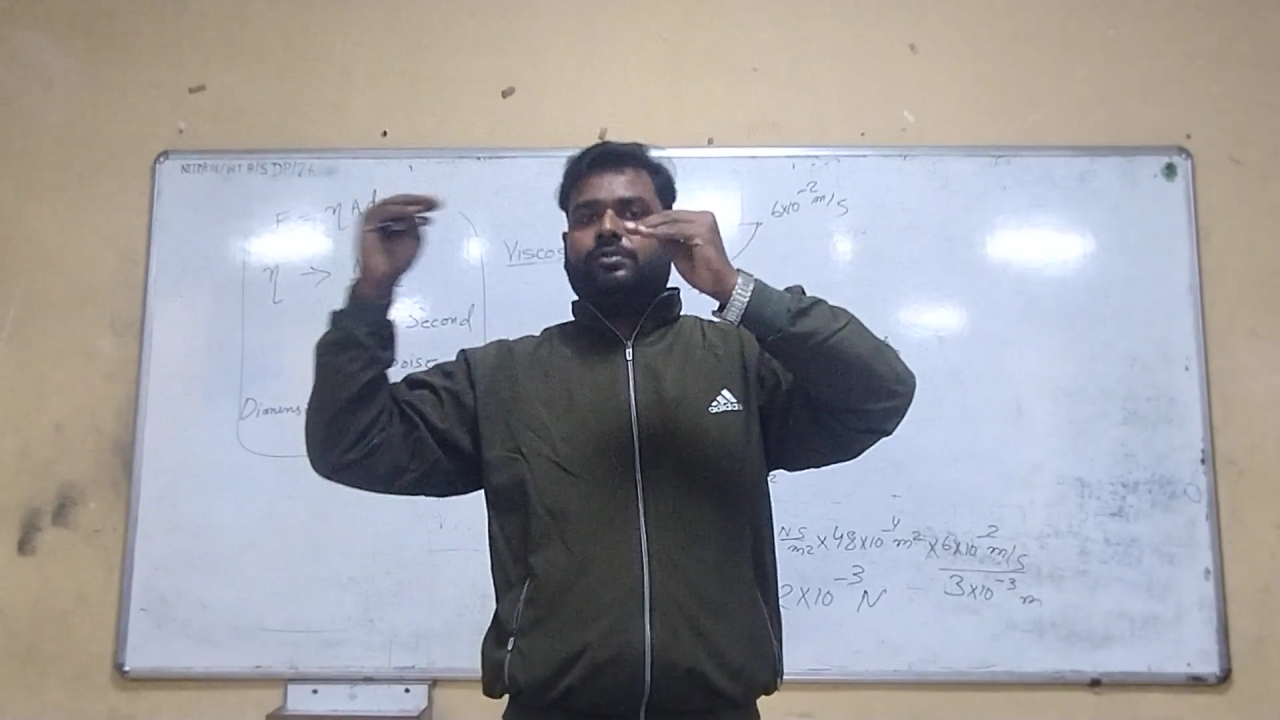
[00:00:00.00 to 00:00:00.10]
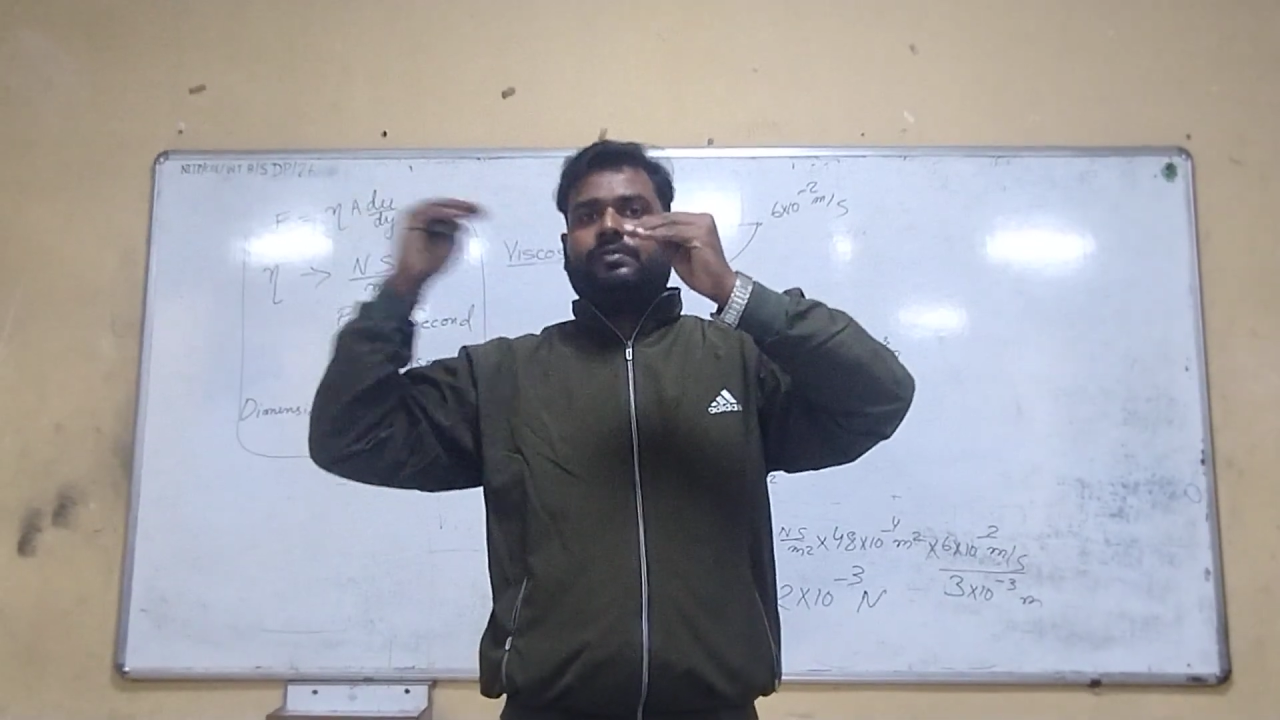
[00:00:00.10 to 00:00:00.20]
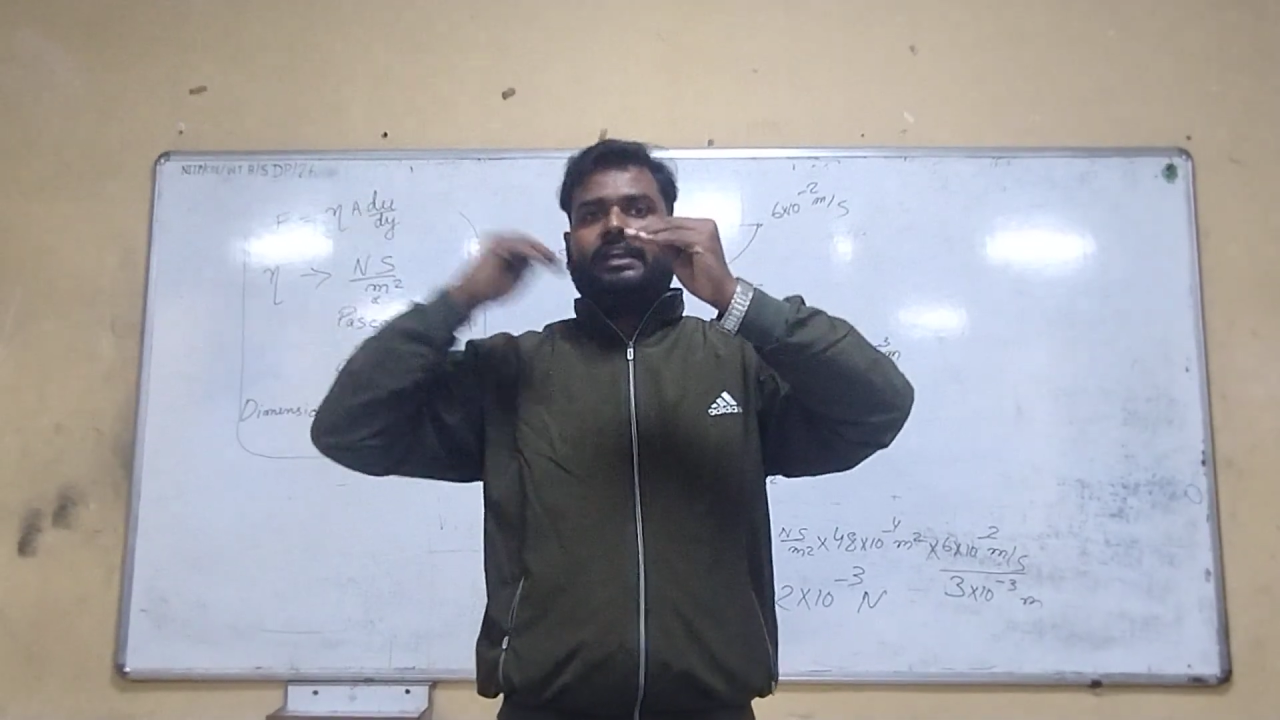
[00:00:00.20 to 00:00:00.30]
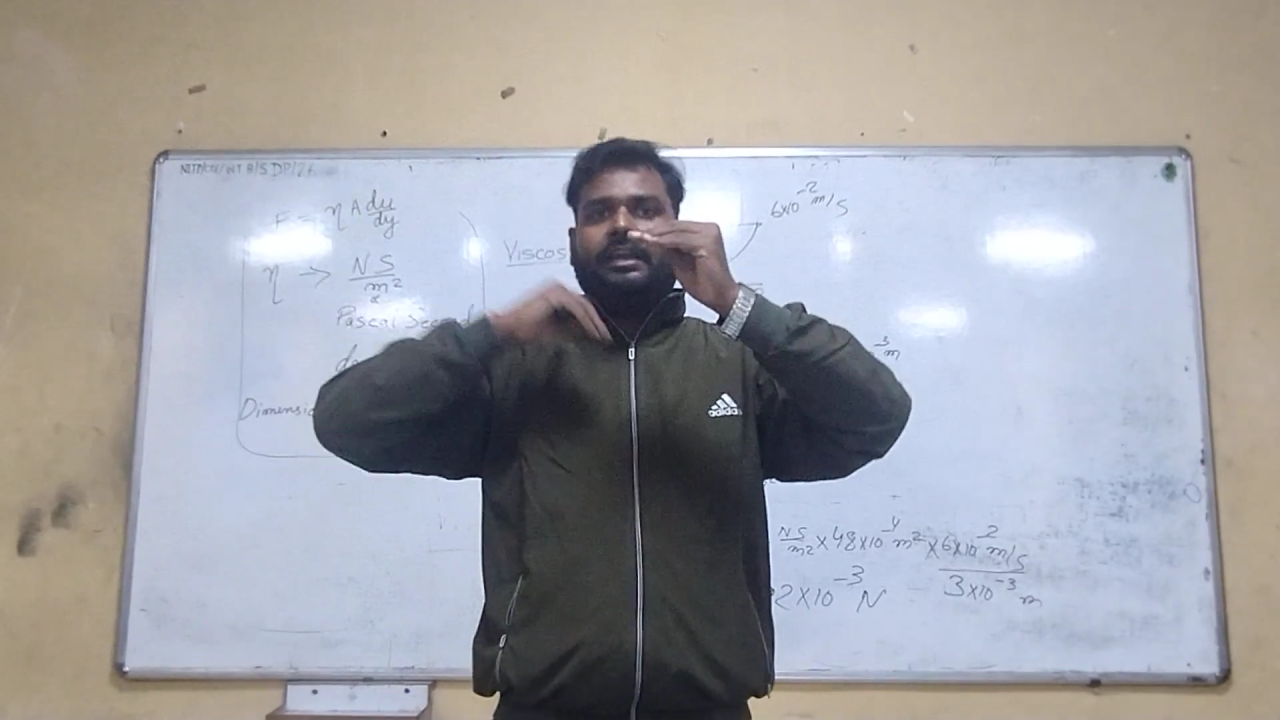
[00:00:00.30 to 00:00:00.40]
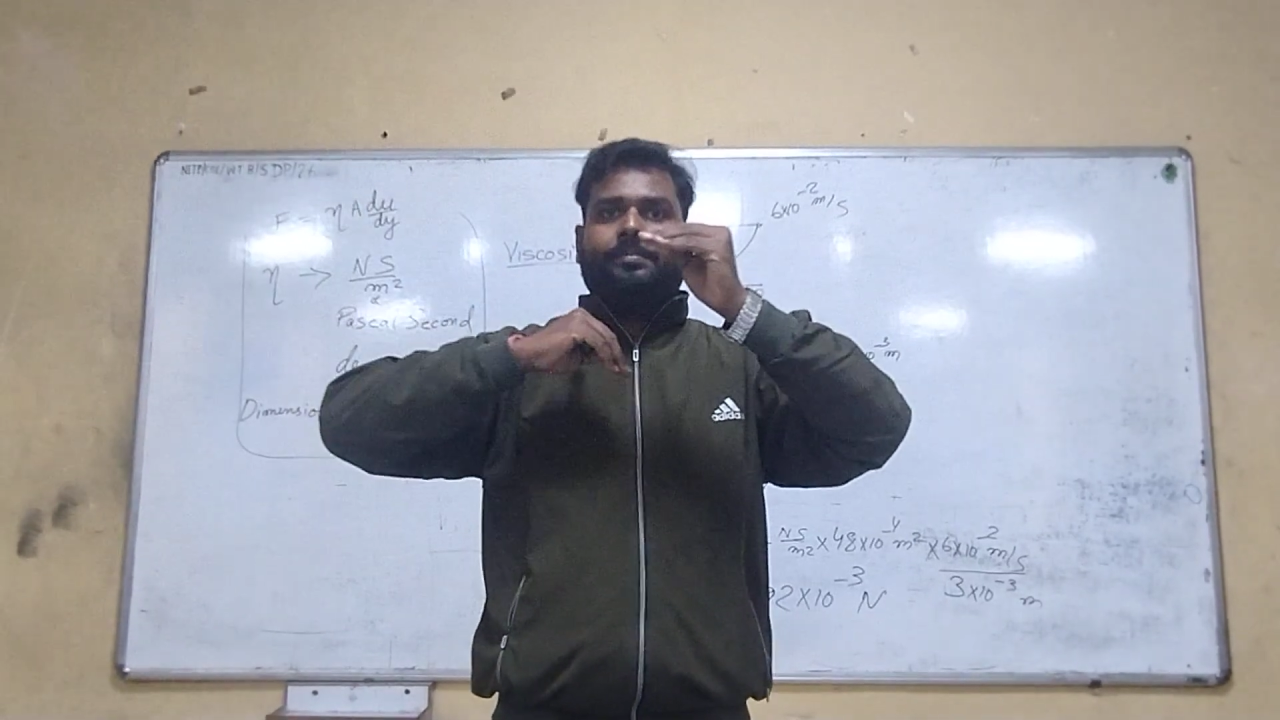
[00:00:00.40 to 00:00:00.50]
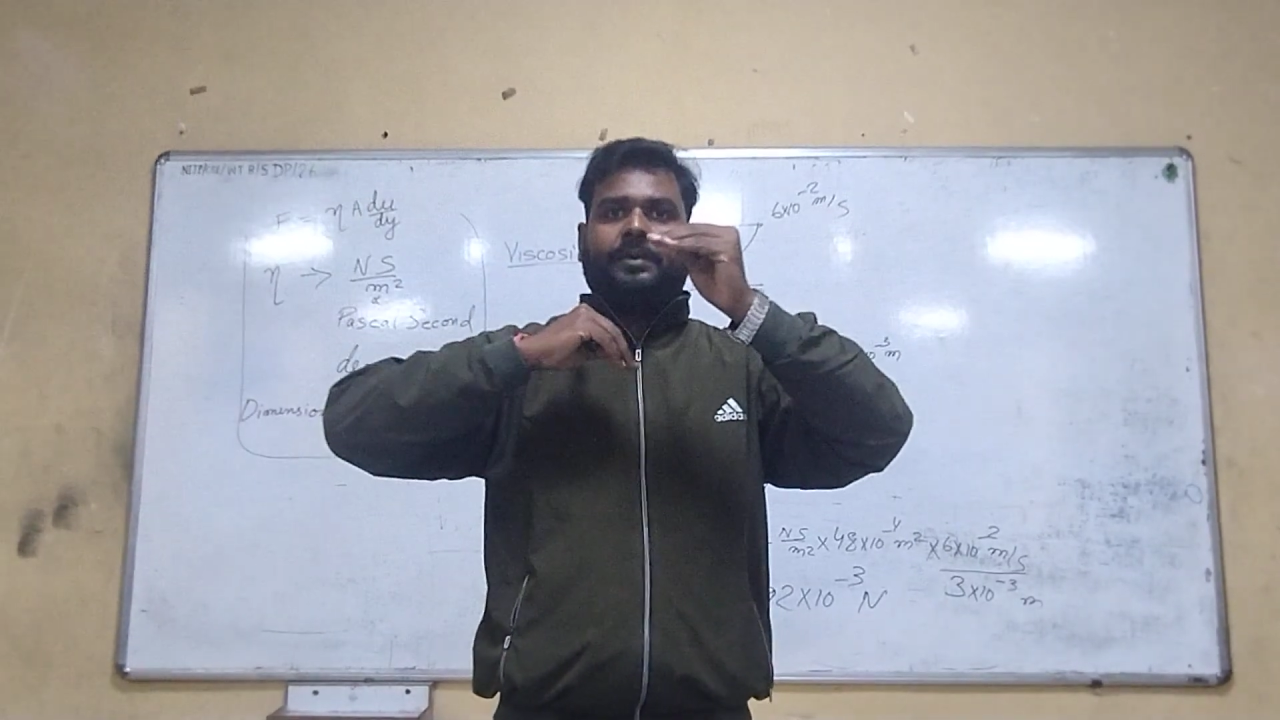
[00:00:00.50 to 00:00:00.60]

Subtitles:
over any